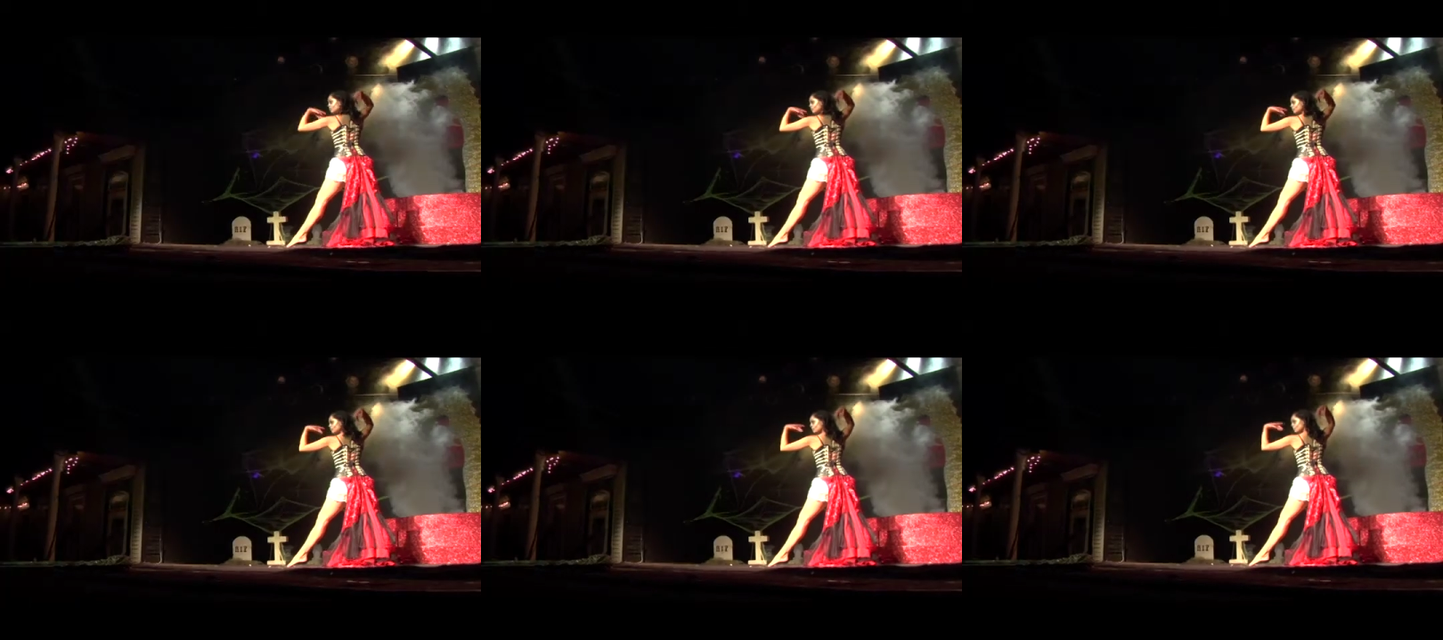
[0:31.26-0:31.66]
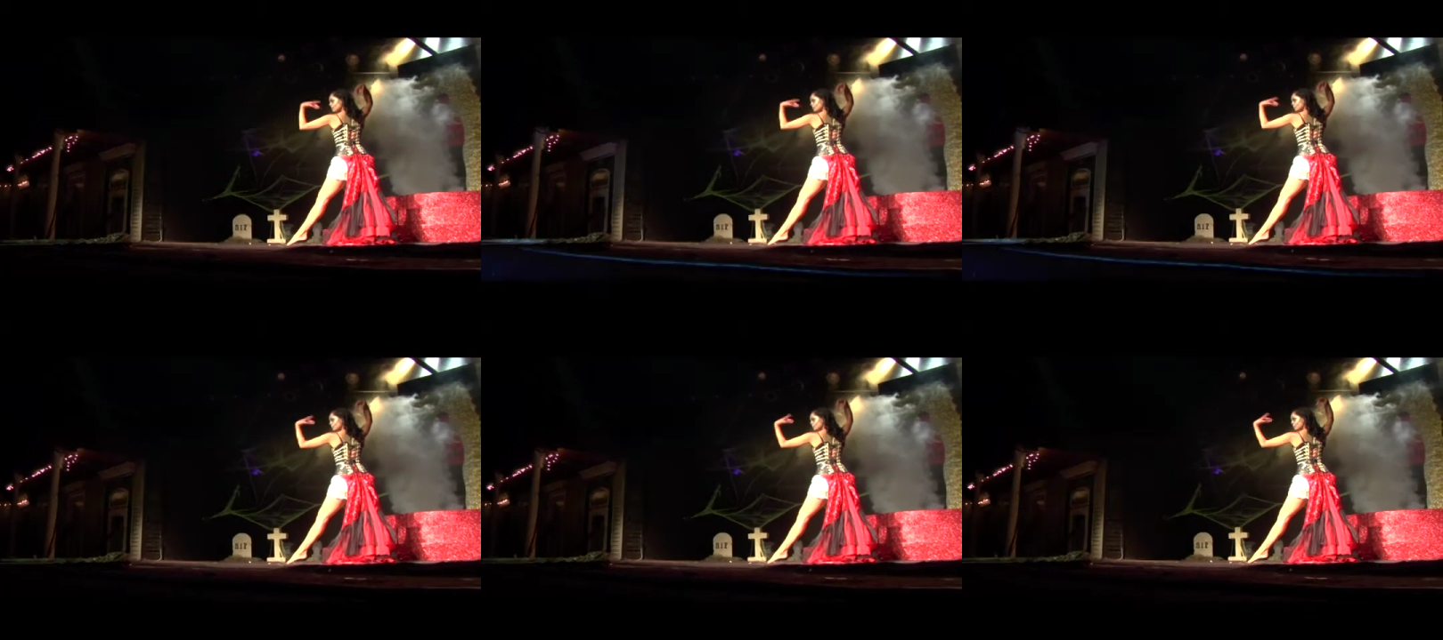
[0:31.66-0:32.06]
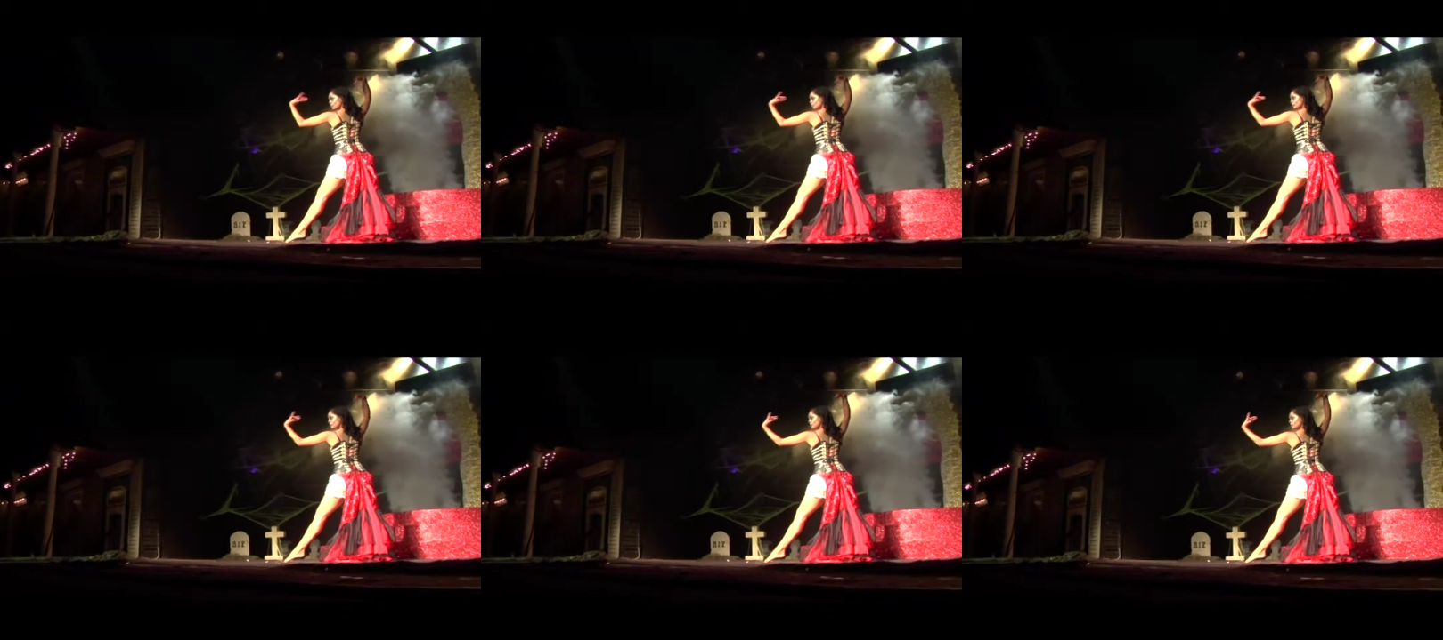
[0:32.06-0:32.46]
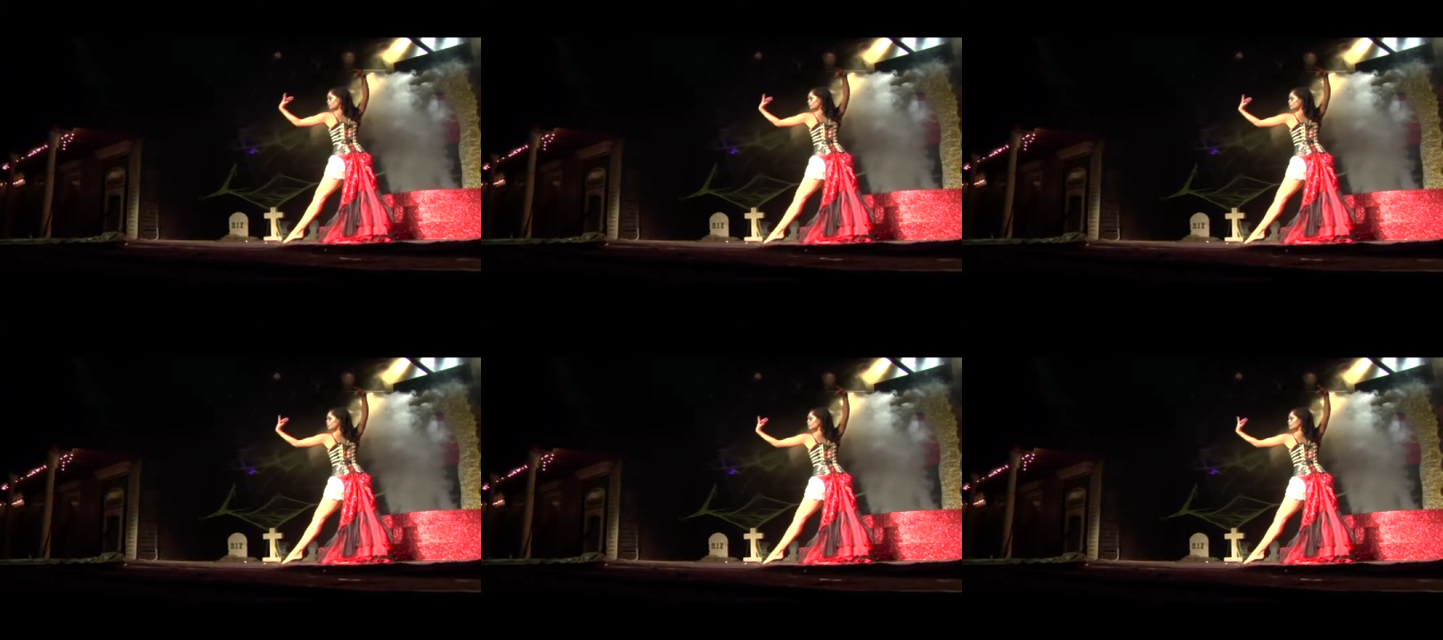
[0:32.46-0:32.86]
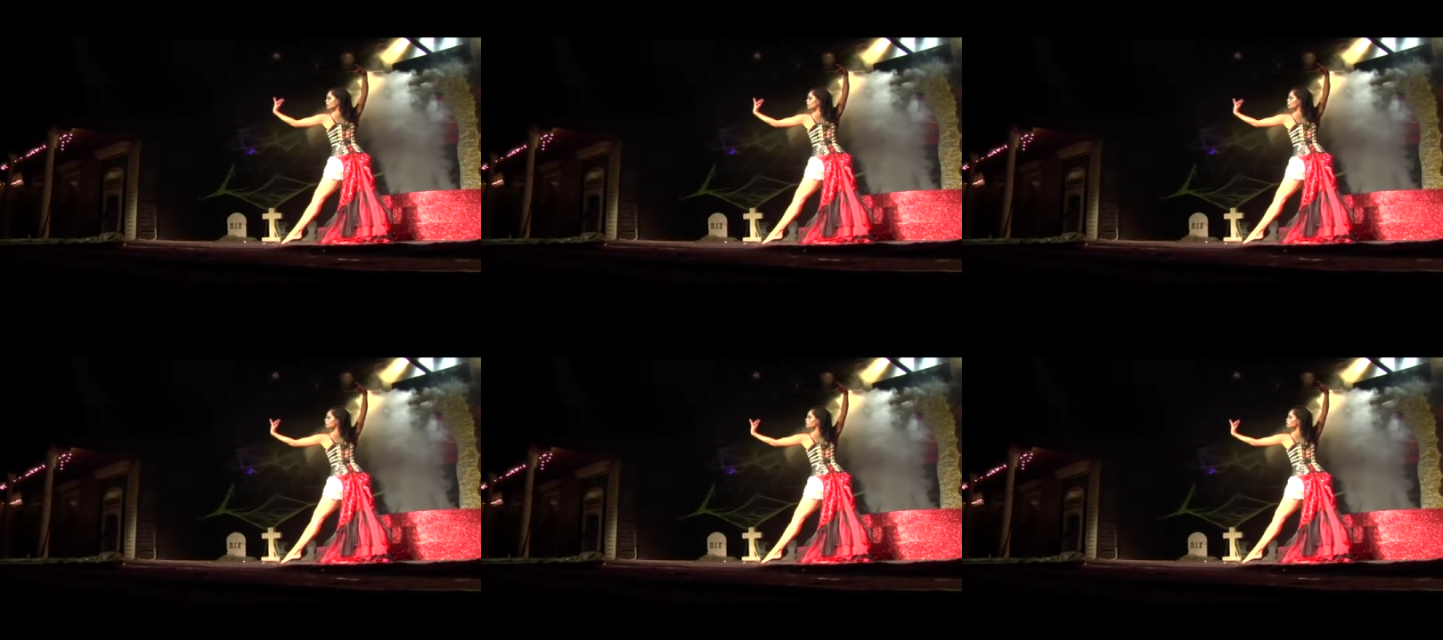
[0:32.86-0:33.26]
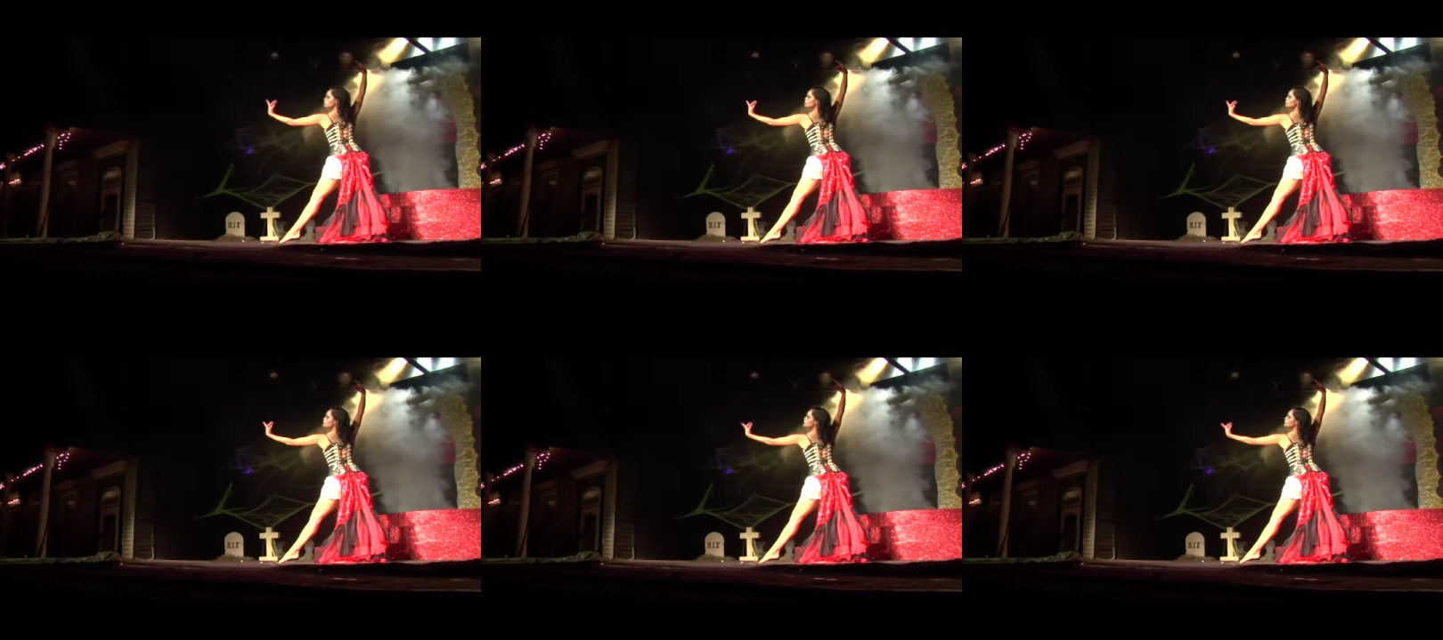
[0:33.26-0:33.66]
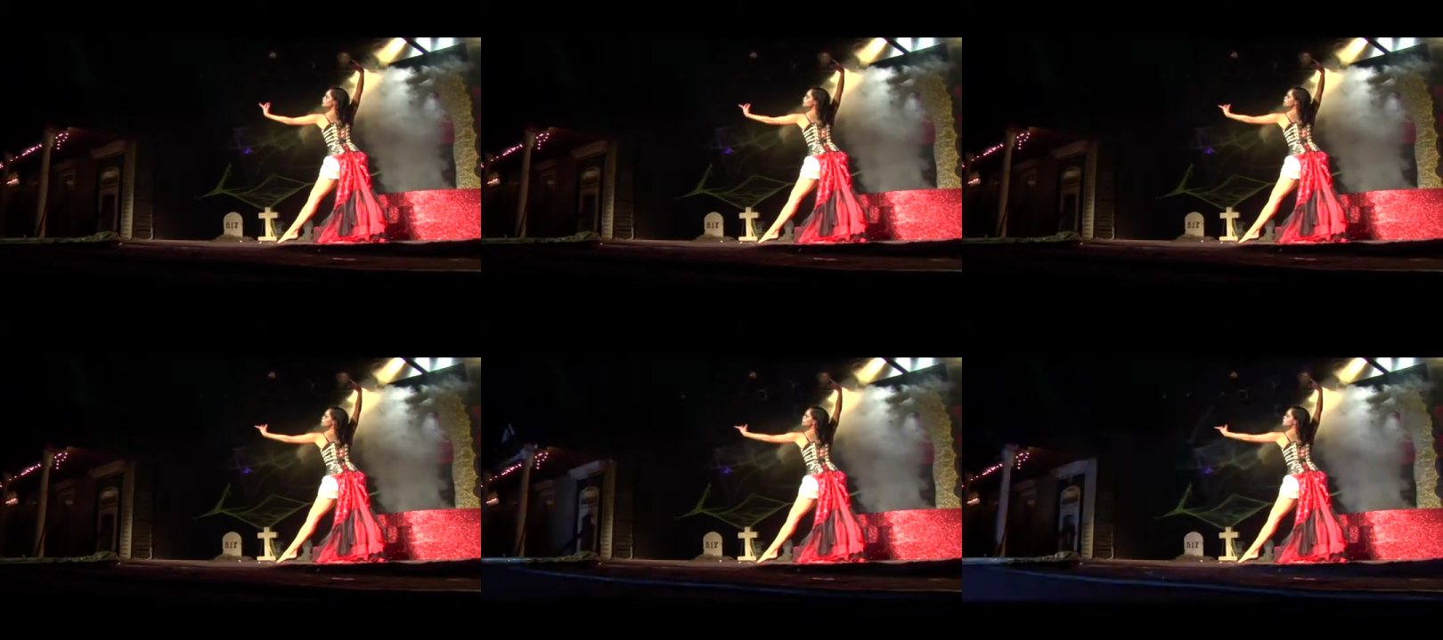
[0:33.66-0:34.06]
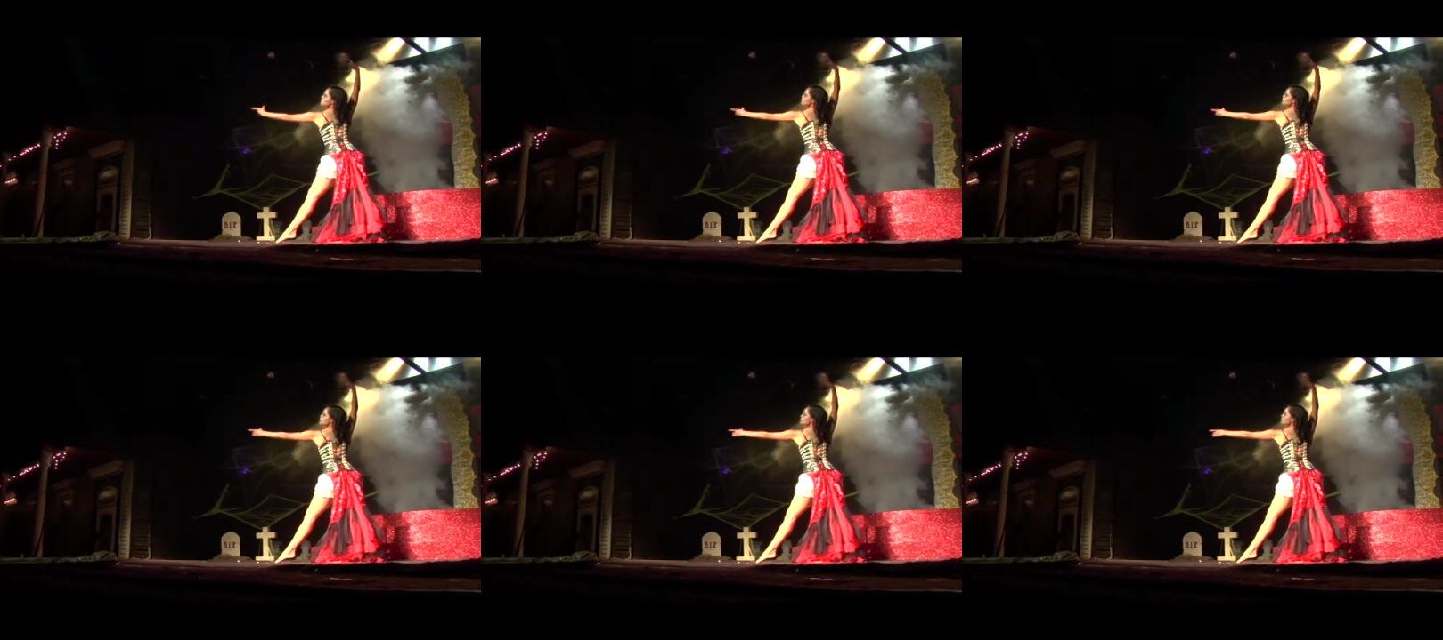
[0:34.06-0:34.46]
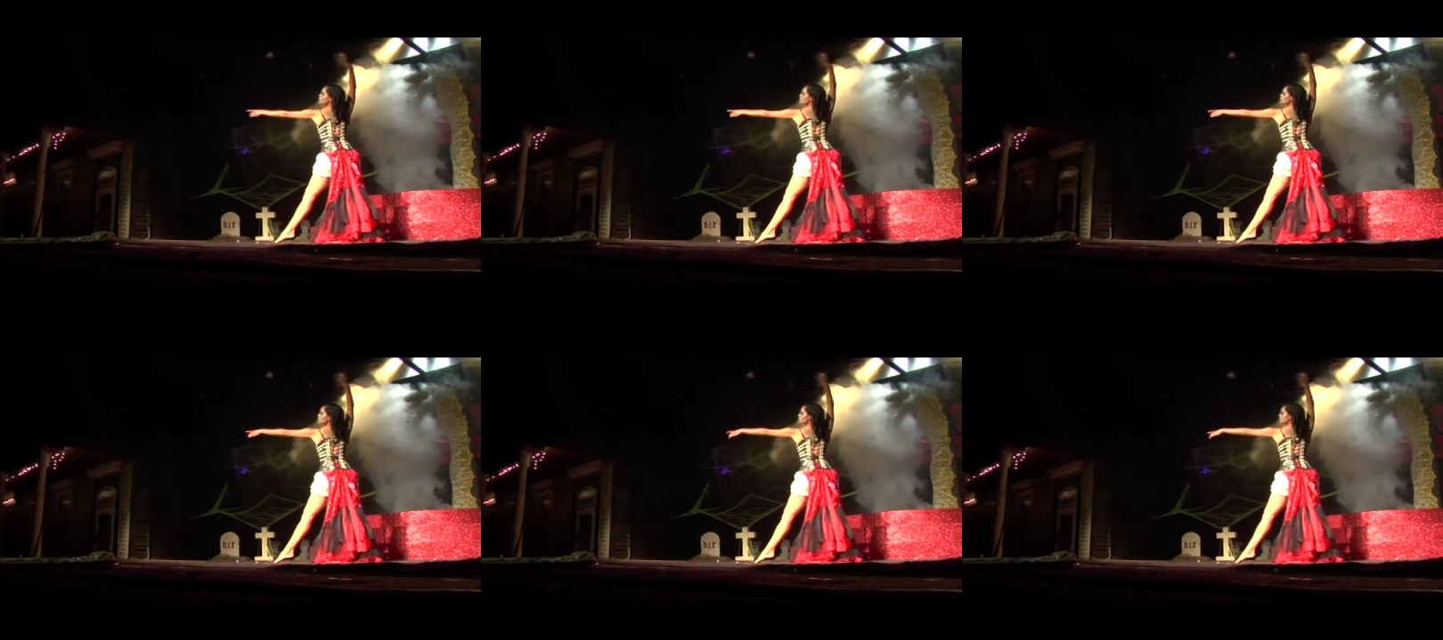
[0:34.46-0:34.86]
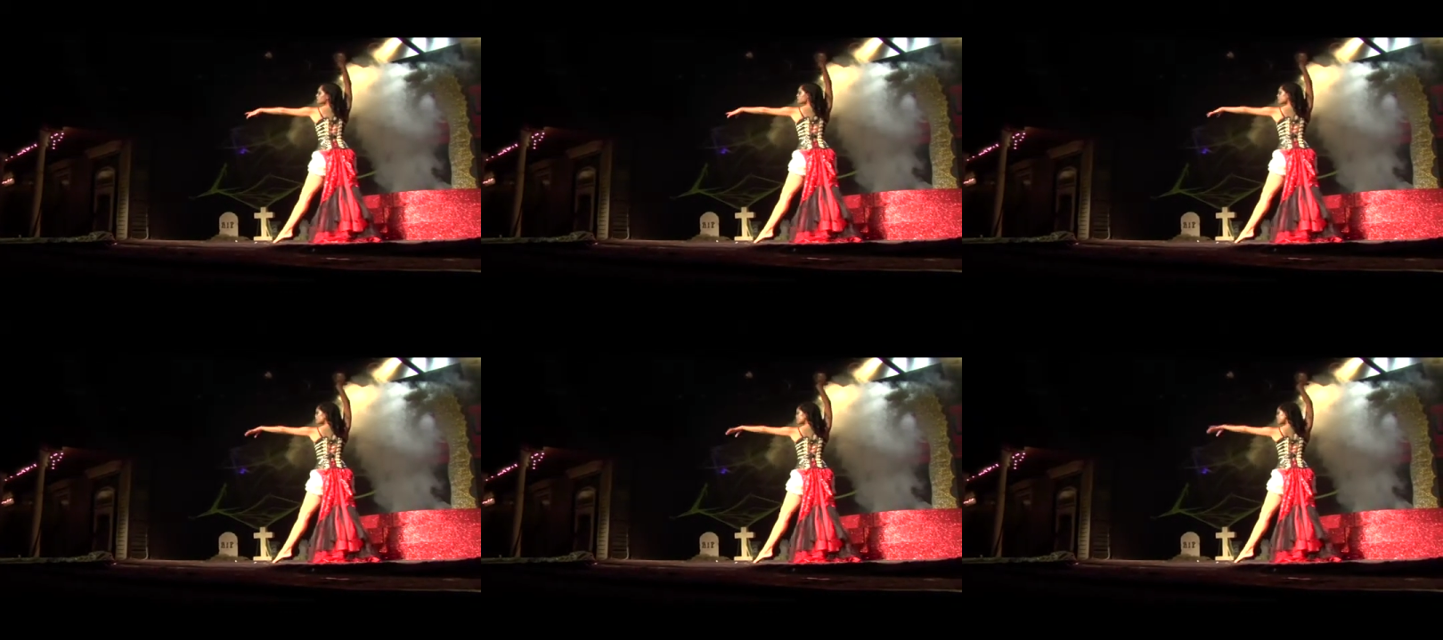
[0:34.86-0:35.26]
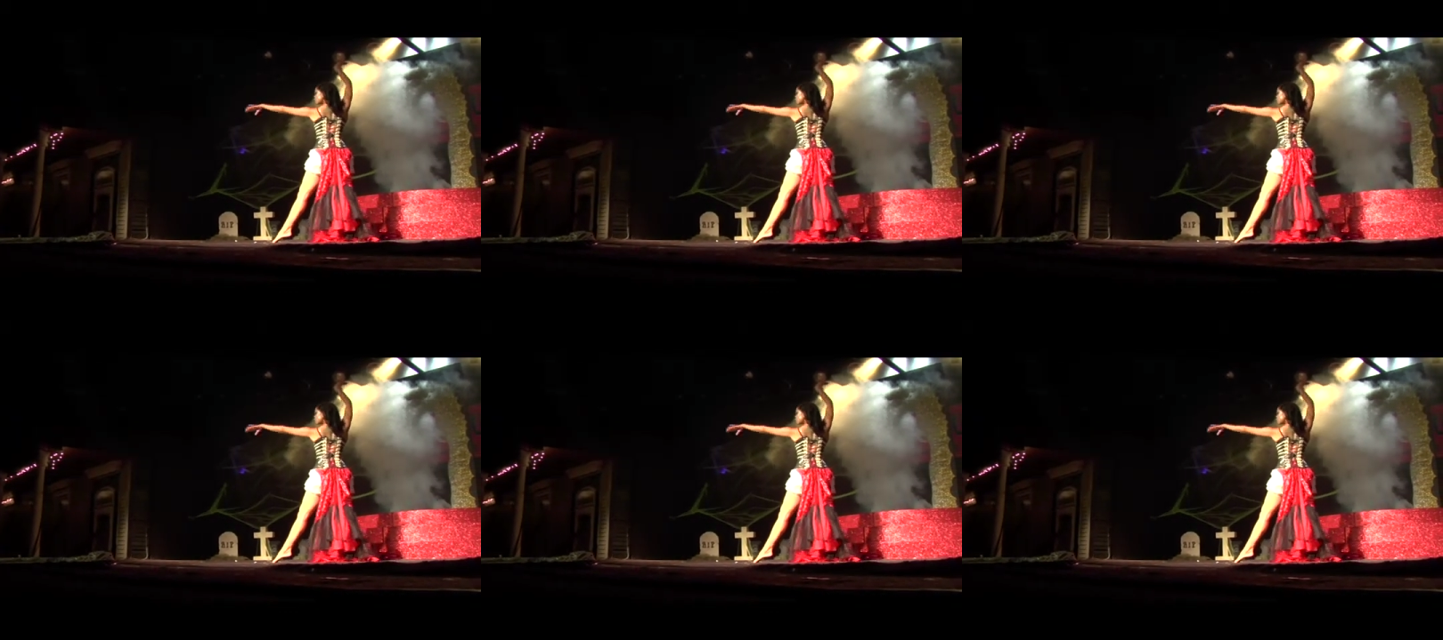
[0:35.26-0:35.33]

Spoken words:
Nobody's mouth can be seen.